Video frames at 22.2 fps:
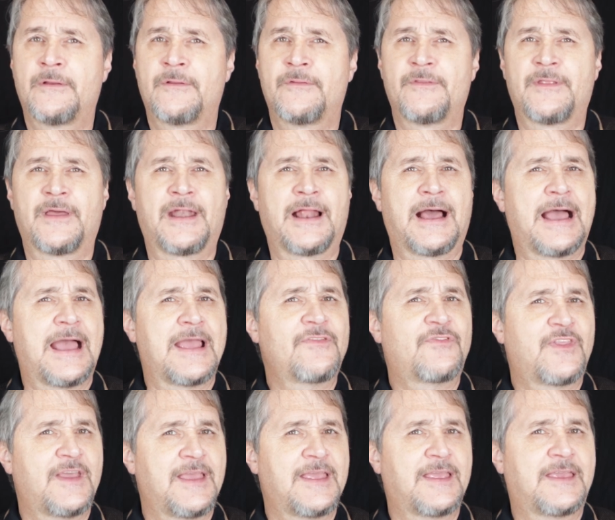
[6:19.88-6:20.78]
then I
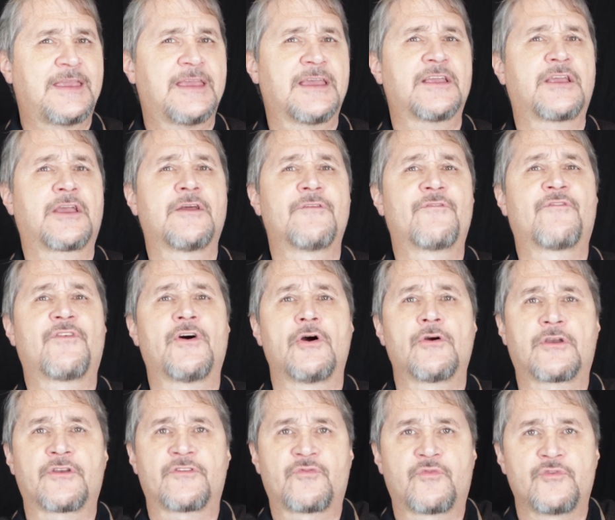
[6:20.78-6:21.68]
think it could
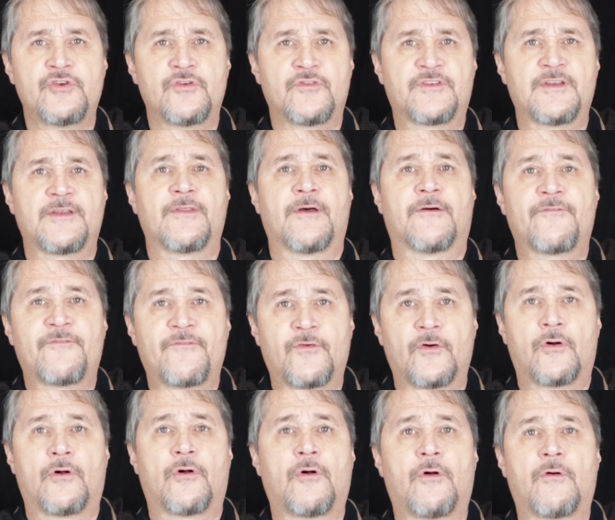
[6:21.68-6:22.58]
focus using the
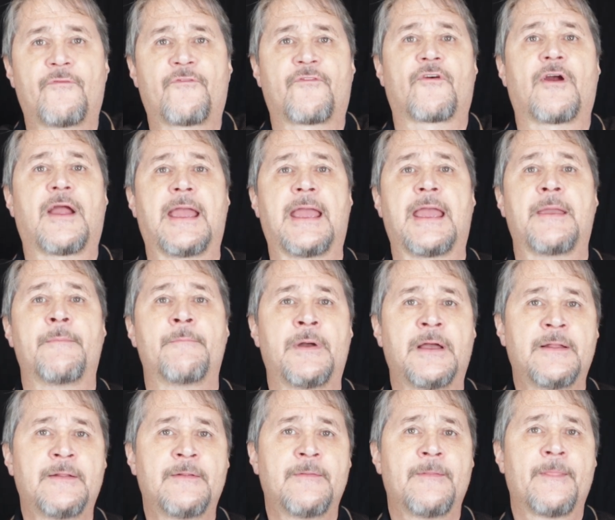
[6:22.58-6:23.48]
full frame
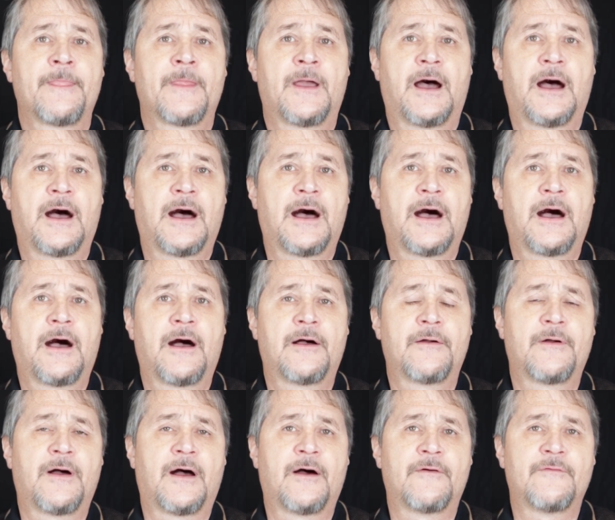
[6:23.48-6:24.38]

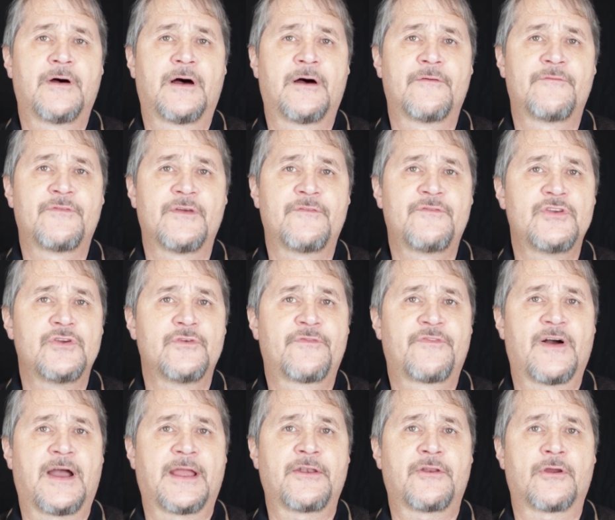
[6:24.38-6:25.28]
of the
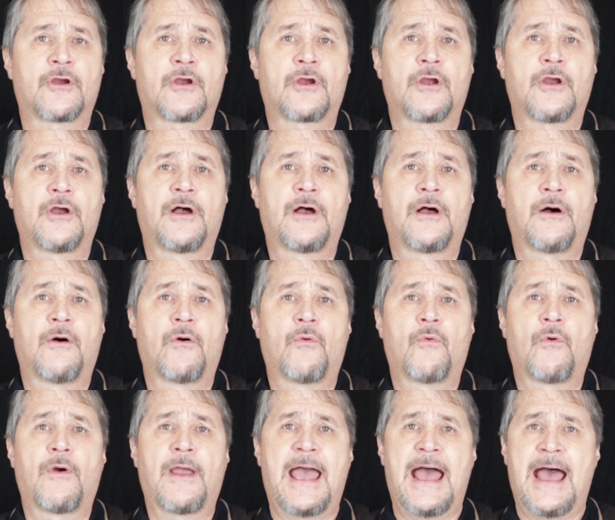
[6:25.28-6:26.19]
viewfinder
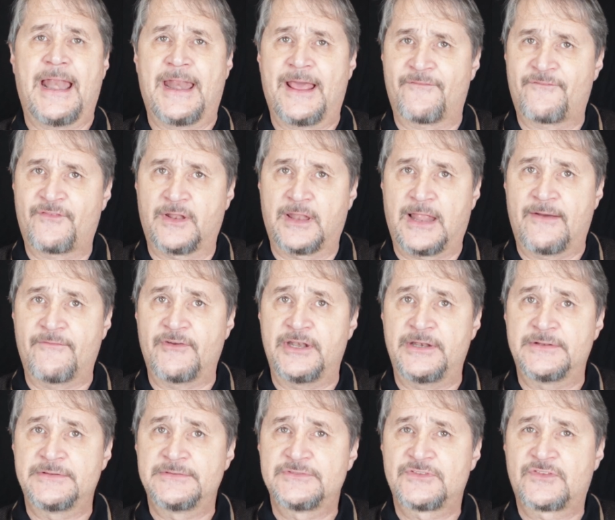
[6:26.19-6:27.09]
at
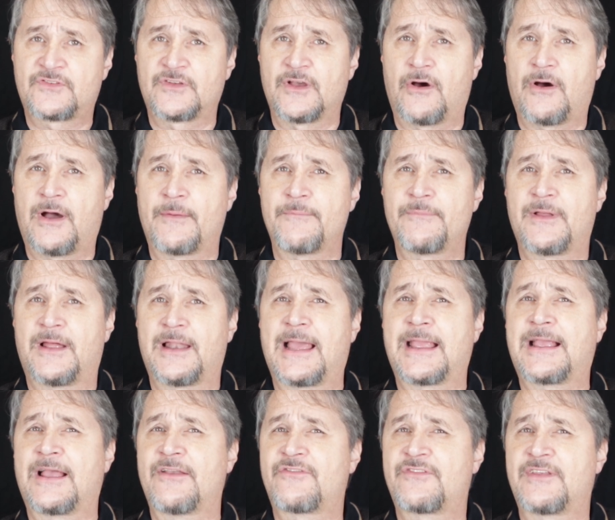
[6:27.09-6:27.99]
f/11. So I'm,
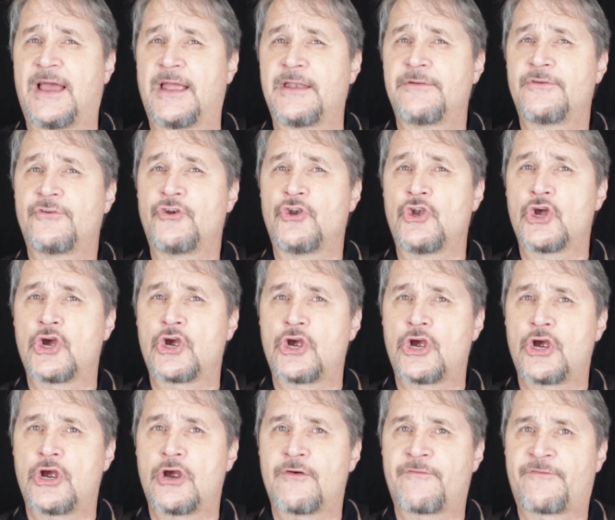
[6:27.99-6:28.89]
like I said,
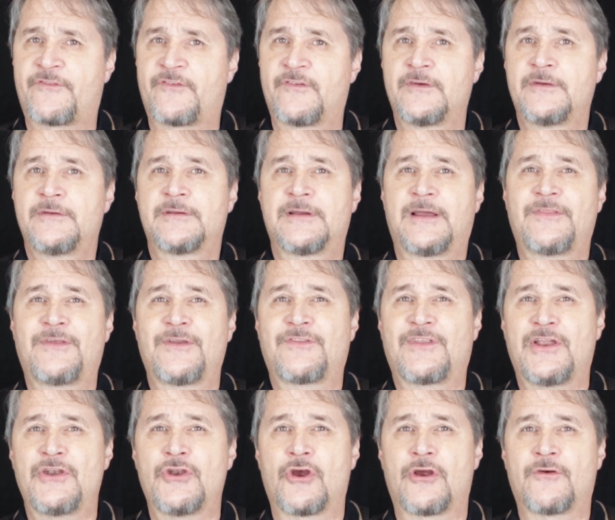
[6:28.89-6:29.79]
nerf. I
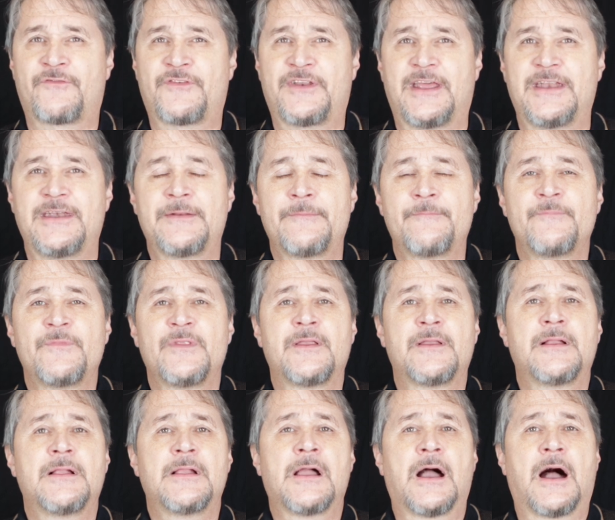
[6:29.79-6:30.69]
think they nerfed it.
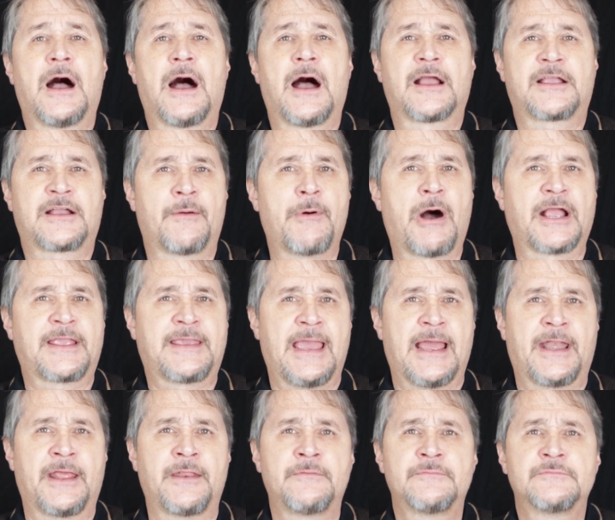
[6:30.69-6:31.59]
Come on,
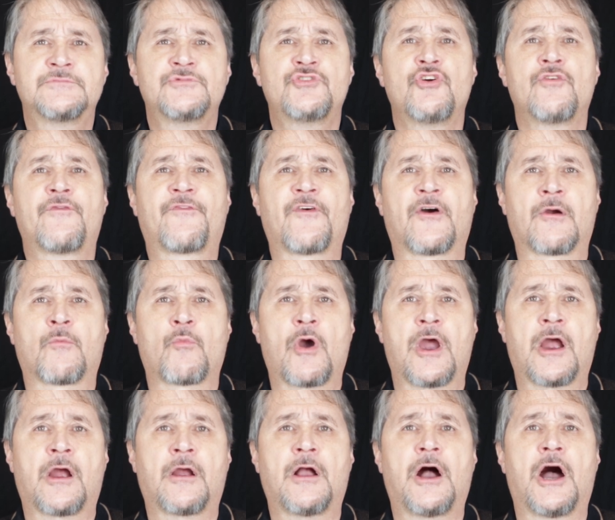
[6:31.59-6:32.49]
Canon, new
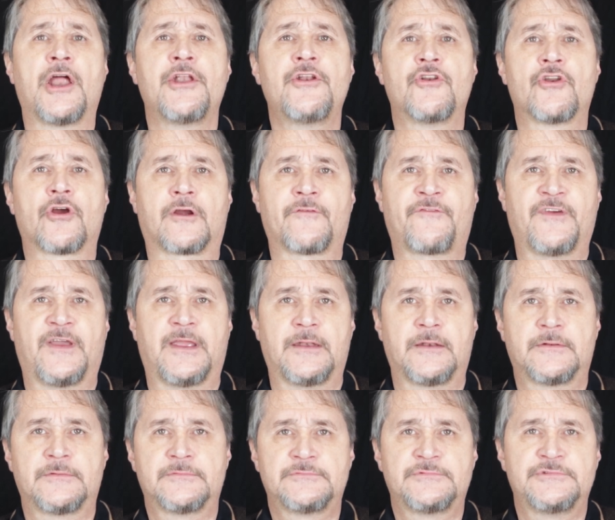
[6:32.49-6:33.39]
firmware, unnerf it.
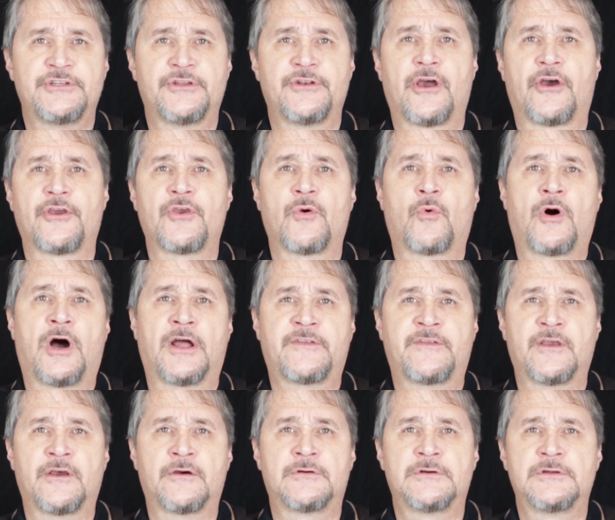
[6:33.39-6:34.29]
You know you want
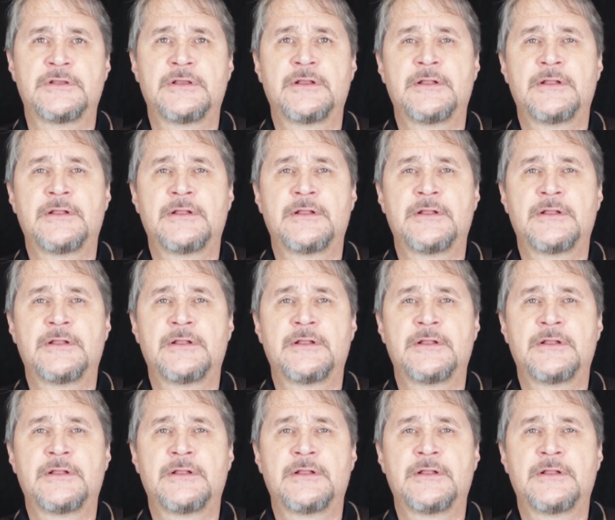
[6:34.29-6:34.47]
to.